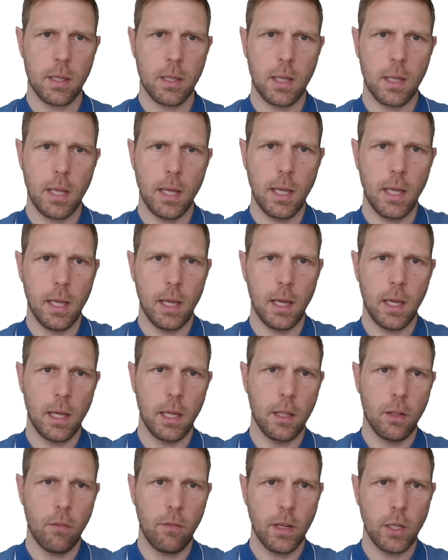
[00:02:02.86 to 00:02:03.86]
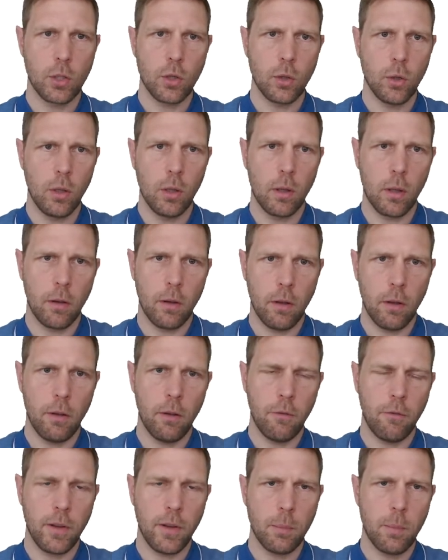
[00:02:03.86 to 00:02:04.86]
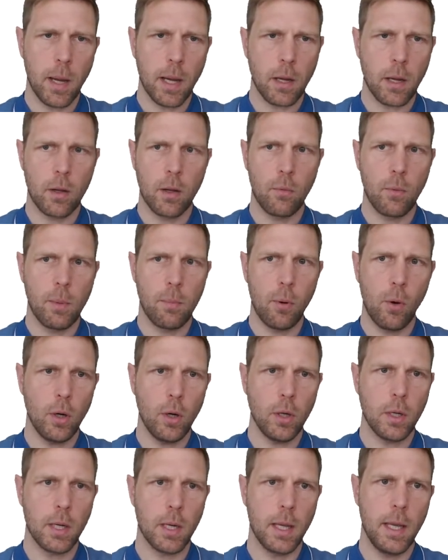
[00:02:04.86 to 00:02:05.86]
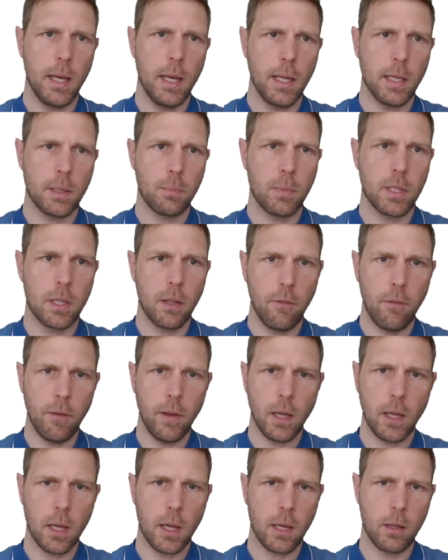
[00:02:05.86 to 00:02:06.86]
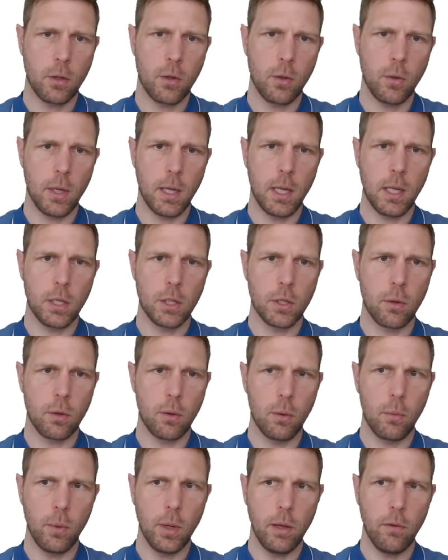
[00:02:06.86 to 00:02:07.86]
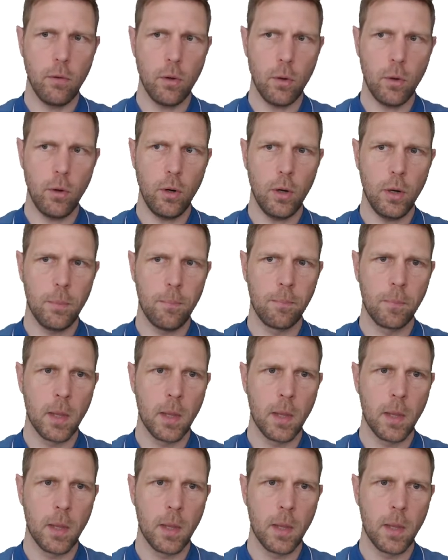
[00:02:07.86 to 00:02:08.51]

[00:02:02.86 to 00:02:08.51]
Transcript: the individual feedback report. It is specific to each reviewer.